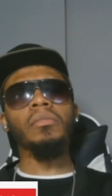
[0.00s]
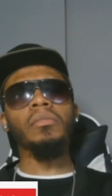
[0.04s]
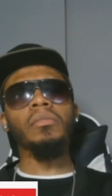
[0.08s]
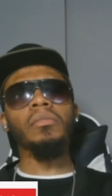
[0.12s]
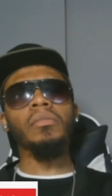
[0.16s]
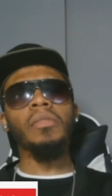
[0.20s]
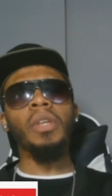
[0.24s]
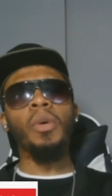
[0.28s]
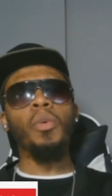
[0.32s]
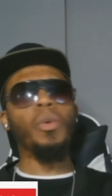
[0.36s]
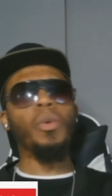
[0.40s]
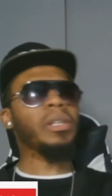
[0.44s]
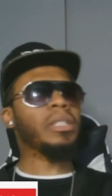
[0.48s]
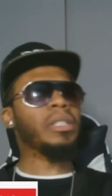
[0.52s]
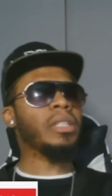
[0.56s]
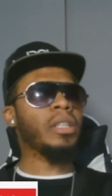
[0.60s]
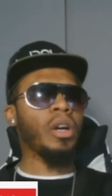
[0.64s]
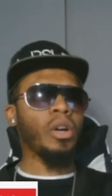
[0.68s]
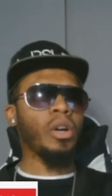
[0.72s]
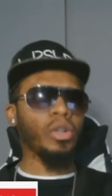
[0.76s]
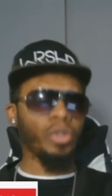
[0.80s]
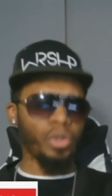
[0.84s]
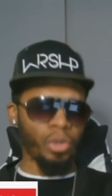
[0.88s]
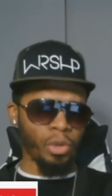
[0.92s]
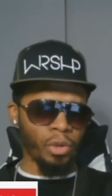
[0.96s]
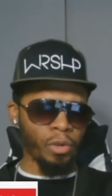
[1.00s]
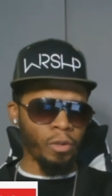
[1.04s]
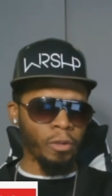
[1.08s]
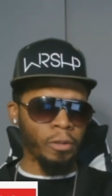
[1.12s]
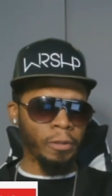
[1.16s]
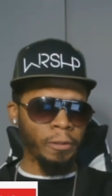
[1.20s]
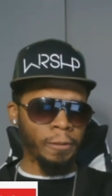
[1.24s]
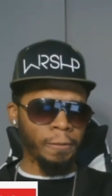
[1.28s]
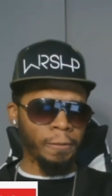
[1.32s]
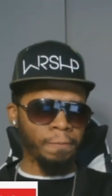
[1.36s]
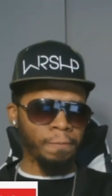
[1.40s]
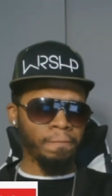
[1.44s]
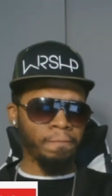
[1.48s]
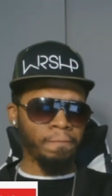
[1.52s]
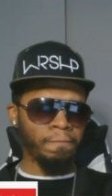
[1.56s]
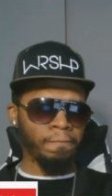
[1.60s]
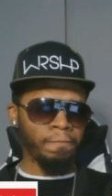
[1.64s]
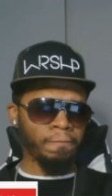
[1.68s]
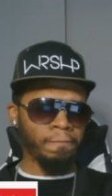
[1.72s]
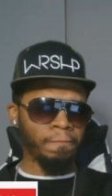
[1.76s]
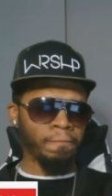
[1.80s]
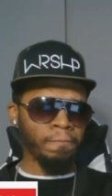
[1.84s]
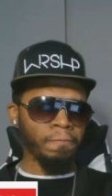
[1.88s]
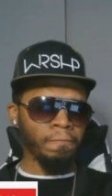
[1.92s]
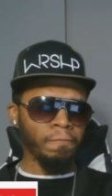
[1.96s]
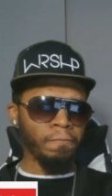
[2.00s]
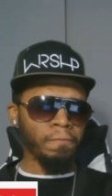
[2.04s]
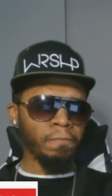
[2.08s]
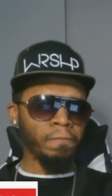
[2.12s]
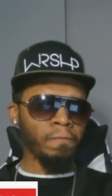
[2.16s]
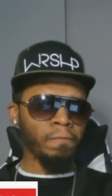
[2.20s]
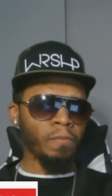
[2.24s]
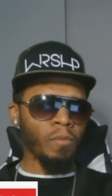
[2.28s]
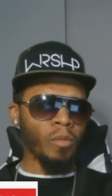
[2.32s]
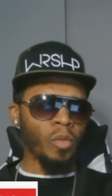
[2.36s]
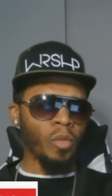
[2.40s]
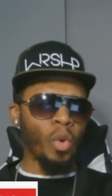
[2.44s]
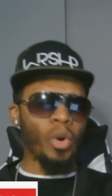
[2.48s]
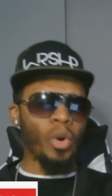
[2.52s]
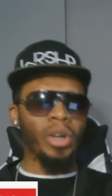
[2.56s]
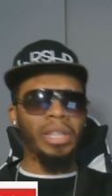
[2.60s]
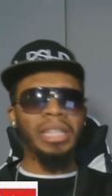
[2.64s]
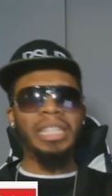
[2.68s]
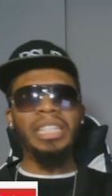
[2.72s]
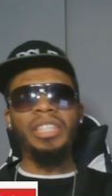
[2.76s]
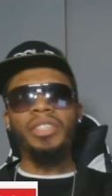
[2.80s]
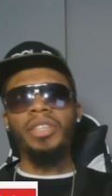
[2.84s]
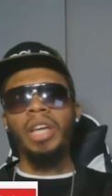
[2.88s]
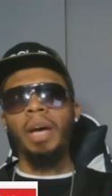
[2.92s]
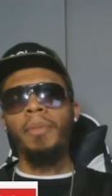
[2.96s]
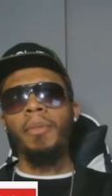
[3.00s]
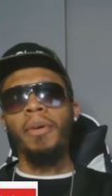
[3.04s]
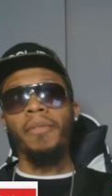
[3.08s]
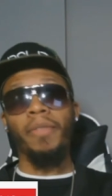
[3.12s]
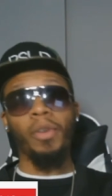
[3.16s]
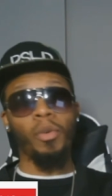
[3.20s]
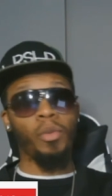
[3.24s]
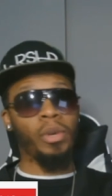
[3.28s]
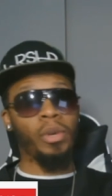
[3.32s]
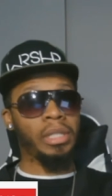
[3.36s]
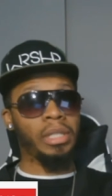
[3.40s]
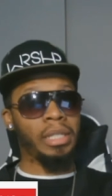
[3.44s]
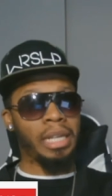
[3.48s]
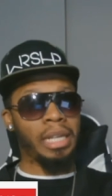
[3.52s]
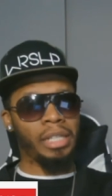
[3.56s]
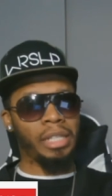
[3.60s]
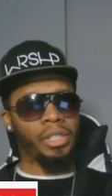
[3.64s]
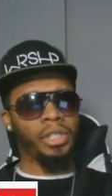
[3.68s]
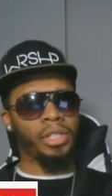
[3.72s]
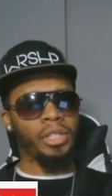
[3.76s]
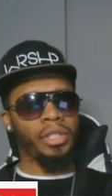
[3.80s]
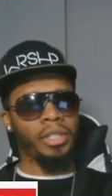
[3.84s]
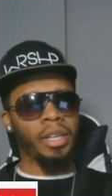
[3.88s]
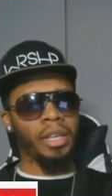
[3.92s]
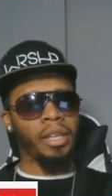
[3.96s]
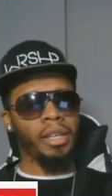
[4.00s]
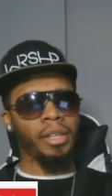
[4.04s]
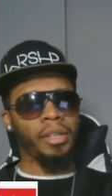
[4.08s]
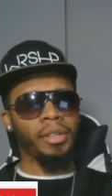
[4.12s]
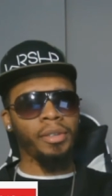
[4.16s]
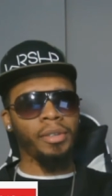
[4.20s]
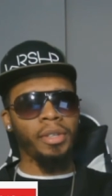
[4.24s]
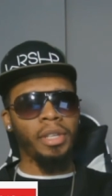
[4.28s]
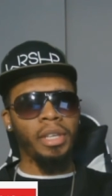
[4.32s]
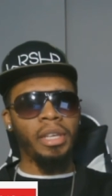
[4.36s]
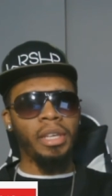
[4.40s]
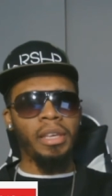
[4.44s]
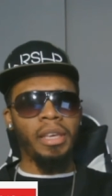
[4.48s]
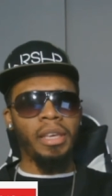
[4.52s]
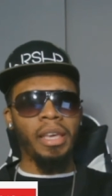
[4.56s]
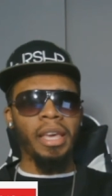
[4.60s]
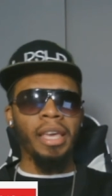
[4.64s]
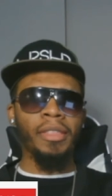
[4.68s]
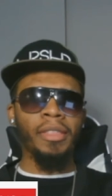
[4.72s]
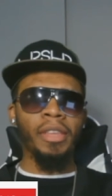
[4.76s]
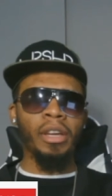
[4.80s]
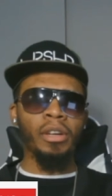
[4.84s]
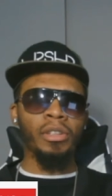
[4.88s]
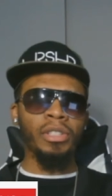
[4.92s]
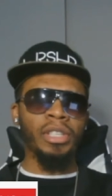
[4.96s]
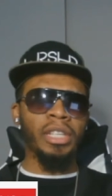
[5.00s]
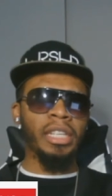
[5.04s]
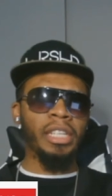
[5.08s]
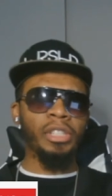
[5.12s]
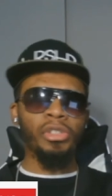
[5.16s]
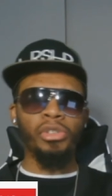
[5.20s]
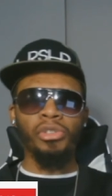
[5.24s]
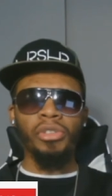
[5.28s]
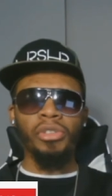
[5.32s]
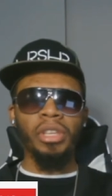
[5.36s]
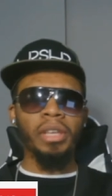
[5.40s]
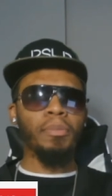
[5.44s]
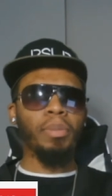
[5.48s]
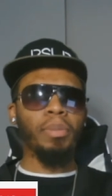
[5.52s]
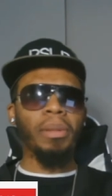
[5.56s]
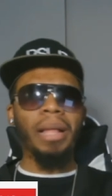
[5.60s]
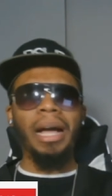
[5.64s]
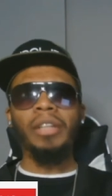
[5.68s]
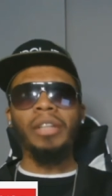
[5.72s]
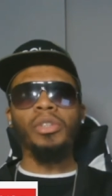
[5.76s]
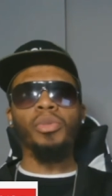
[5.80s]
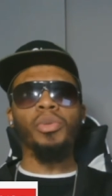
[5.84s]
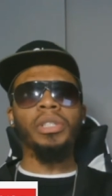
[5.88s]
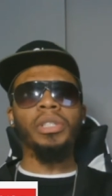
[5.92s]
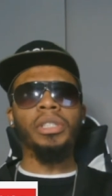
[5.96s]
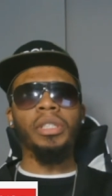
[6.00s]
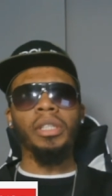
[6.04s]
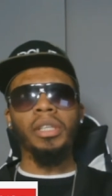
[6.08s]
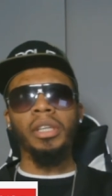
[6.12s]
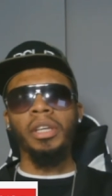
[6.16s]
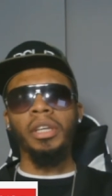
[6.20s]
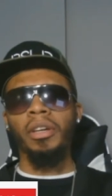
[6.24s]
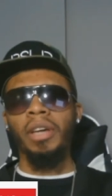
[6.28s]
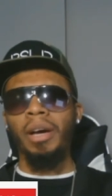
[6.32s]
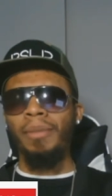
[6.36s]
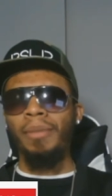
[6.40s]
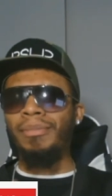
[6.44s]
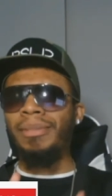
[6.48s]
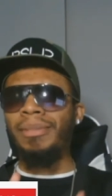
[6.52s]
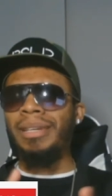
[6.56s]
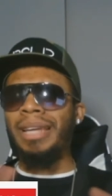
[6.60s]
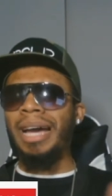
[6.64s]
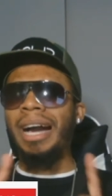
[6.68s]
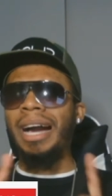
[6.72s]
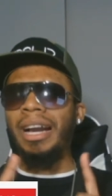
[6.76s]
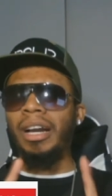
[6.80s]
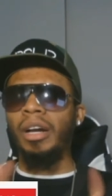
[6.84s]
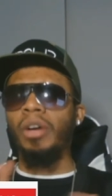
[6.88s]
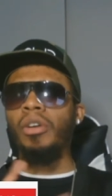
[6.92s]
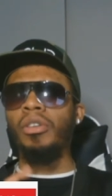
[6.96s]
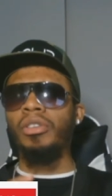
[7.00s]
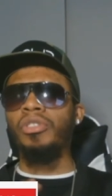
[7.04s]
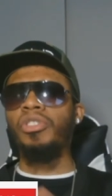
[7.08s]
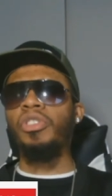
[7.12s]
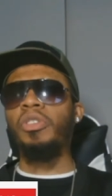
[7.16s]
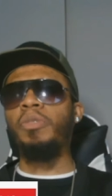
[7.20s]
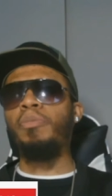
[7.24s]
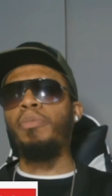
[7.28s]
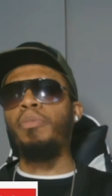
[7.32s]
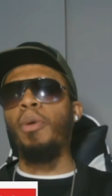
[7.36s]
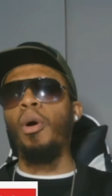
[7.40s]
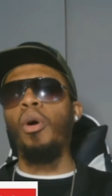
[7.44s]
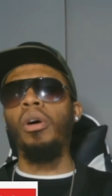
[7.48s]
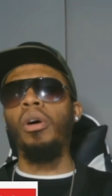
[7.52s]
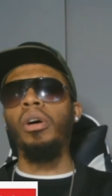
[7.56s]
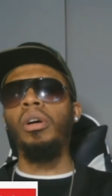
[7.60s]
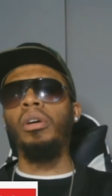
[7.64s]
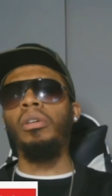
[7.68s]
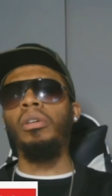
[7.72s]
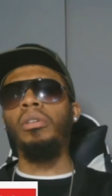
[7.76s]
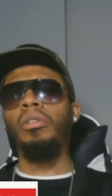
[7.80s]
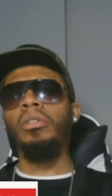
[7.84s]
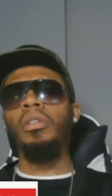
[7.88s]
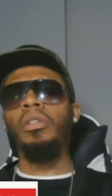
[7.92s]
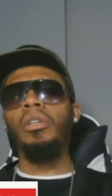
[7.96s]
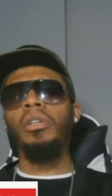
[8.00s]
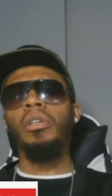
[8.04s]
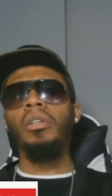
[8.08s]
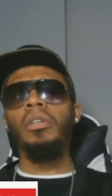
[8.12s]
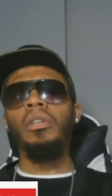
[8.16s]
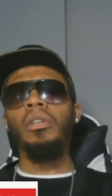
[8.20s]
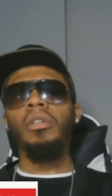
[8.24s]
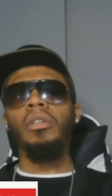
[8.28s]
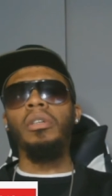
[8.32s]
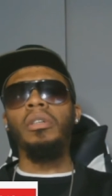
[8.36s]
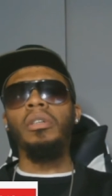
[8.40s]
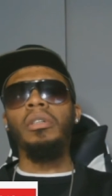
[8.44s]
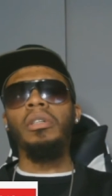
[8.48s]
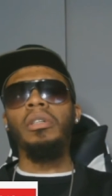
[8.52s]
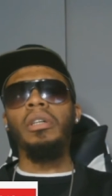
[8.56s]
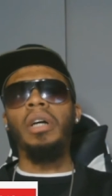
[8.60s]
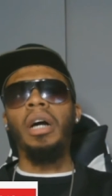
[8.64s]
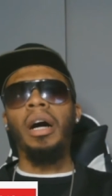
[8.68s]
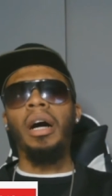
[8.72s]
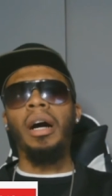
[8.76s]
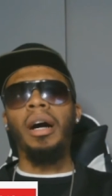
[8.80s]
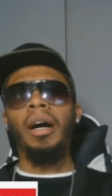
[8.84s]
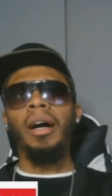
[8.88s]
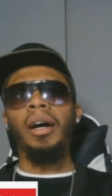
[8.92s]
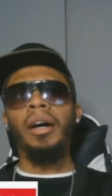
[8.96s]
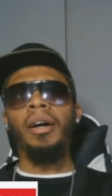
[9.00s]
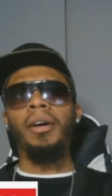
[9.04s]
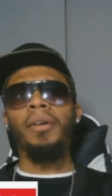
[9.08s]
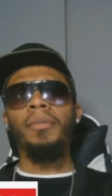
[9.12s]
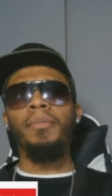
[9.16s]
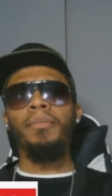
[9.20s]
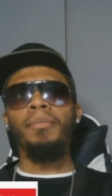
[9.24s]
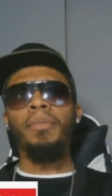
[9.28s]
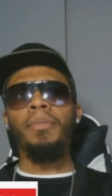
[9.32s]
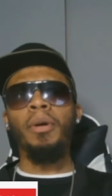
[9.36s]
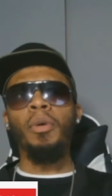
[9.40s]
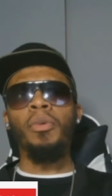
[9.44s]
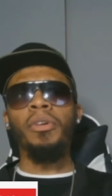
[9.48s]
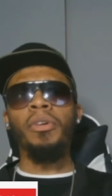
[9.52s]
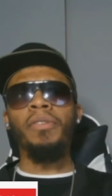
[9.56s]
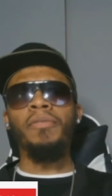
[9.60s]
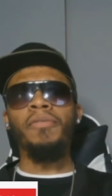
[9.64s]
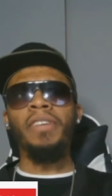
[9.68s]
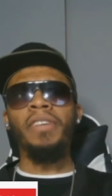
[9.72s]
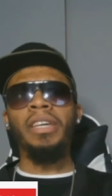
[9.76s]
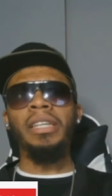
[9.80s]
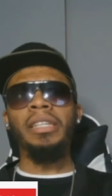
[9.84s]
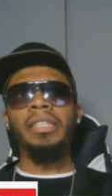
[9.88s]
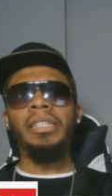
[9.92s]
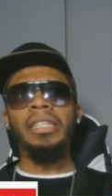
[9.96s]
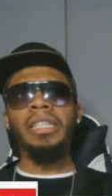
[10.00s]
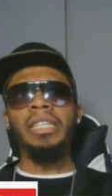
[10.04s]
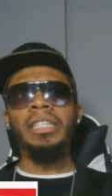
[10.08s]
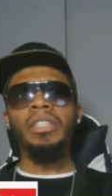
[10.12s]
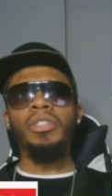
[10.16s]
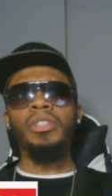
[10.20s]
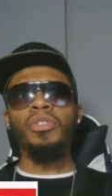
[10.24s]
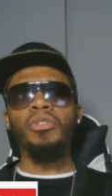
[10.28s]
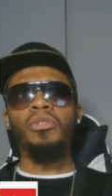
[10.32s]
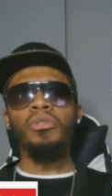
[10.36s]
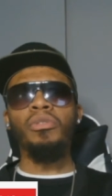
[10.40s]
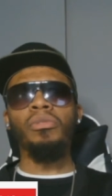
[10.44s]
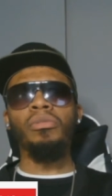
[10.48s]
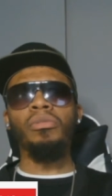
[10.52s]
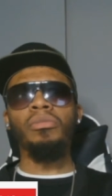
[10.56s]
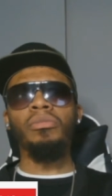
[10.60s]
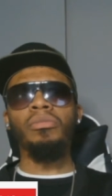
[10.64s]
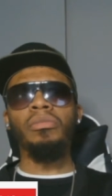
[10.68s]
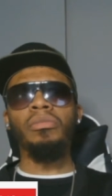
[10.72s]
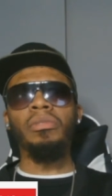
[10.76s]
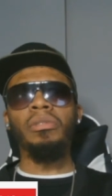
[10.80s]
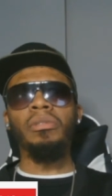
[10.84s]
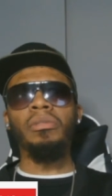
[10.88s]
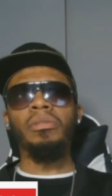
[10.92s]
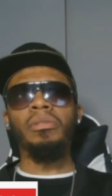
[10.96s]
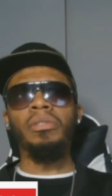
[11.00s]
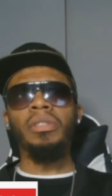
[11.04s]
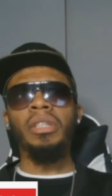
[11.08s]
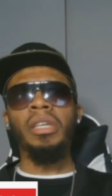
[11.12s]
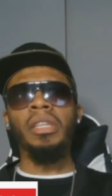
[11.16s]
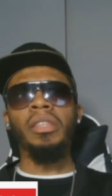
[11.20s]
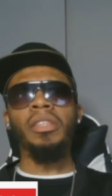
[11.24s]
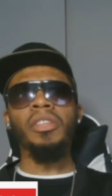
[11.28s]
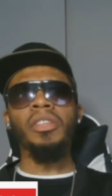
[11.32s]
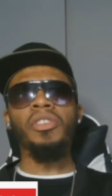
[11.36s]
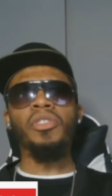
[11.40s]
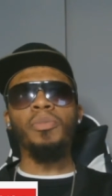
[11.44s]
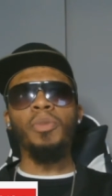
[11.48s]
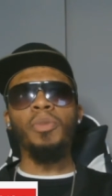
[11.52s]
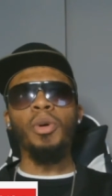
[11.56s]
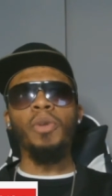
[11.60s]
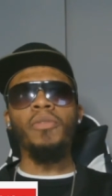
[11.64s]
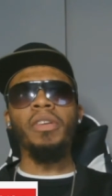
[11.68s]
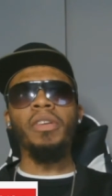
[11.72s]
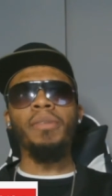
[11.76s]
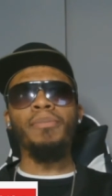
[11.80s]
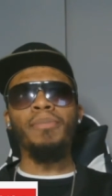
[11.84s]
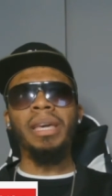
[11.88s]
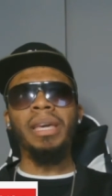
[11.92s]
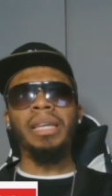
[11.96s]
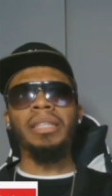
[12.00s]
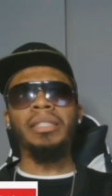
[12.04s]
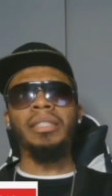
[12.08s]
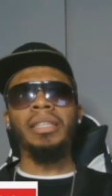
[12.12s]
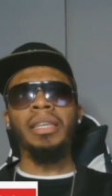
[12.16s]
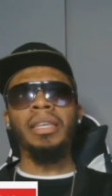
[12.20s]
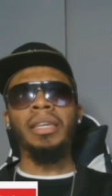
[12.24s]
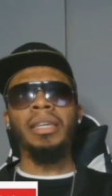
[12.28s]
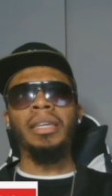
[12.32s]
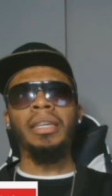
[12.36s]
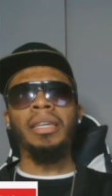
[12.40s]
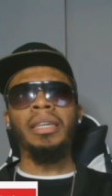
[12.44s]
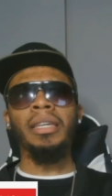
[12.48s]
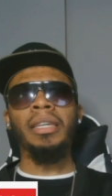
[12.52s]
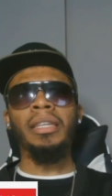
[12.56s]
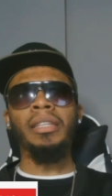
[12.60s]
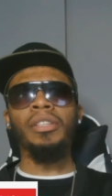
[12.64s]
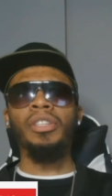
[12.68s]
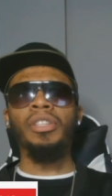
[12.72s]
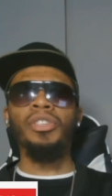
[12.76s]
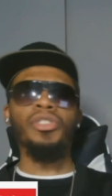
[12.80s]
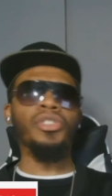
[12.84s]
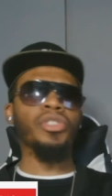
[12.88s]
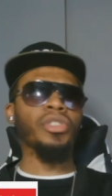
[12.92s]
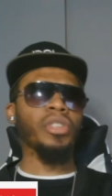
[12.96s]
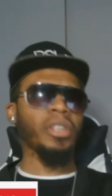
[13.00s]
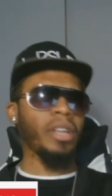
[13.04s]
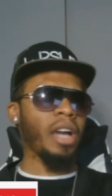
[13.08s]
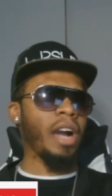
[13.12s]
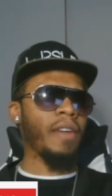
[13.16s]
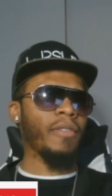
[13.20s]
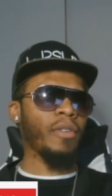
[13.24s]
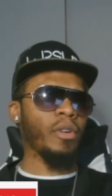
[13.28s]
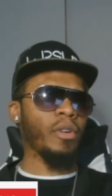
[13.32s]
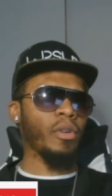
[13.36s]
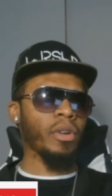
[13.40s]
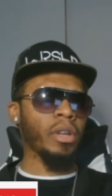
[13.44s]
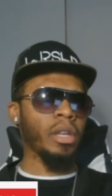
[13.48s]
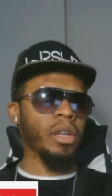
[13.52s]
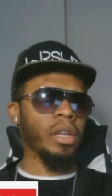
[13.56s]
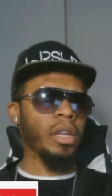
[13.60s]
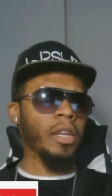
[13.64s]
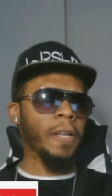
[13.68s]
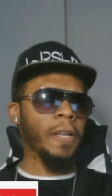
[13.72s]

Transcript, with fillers: It wasn't all true. Or at least some of it wasn't, I should say and there was an interesting plot twist in here. I'm not going to spoil, uh, but when Vin Diesel in this movie makes a discovery,